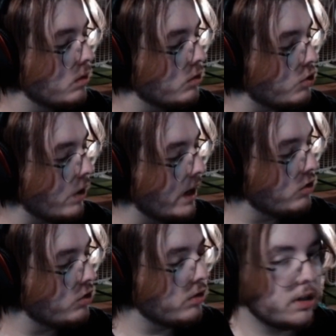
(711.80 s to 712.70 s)
strange
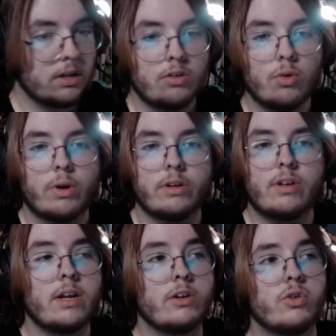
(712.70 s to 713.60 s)
and
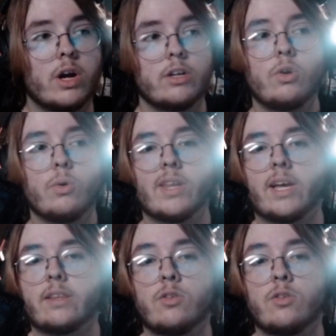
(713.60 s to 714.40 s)
disorientating trying to do it like this,